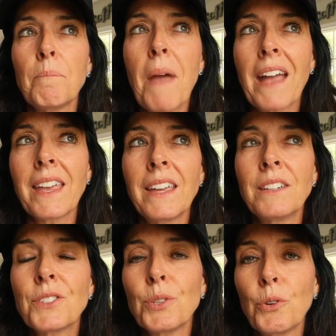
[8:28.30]
back
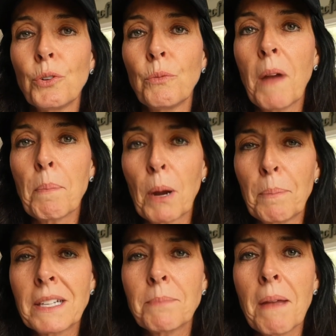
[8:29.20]
into my
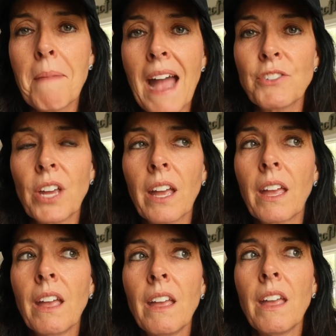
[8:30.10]
purpose, my
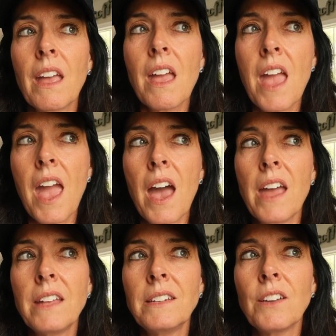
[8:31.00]
magic,
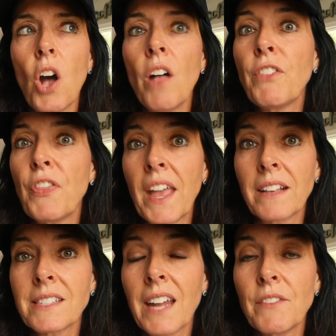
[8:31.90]
and all the
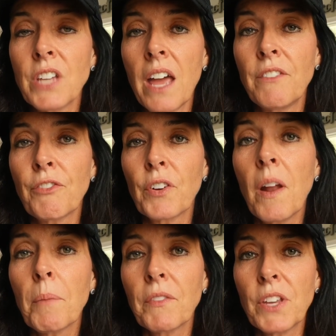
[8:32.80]
things that I've done for a
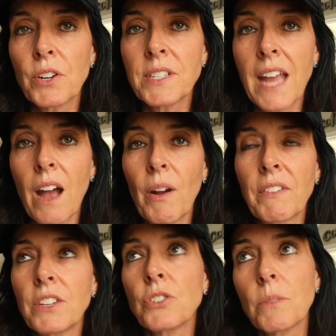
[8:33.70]
number of years now,
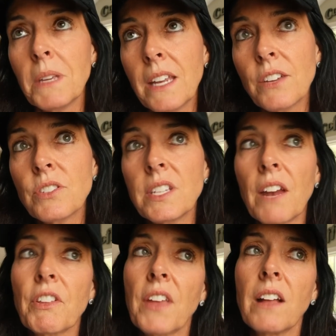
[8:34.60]
having a digital media agency and
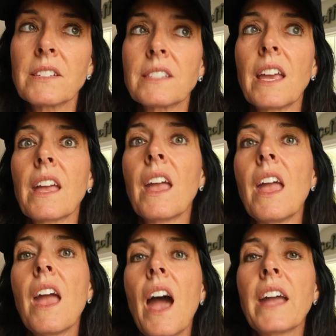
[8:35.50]
everything else. It's like,
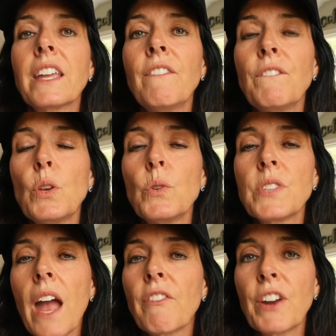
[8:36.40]
I can
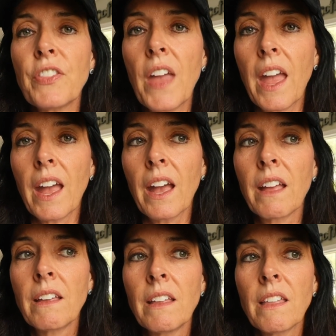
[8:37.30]
infuse
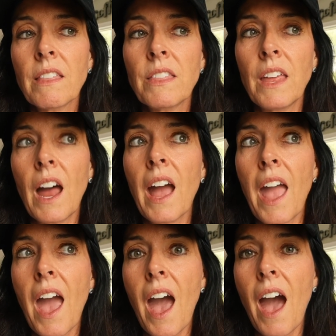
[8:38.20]
everything that I
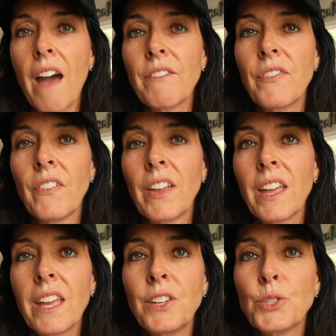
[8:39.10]
have
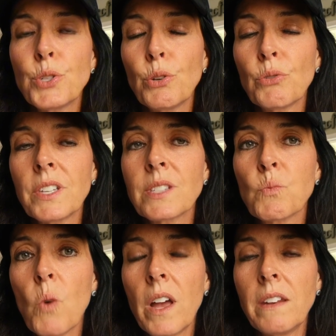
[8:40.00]
into this
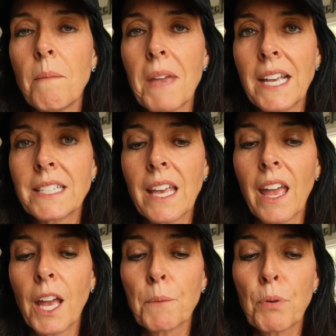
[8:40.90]
one
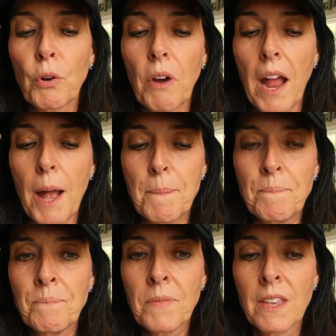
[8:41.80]
amazing program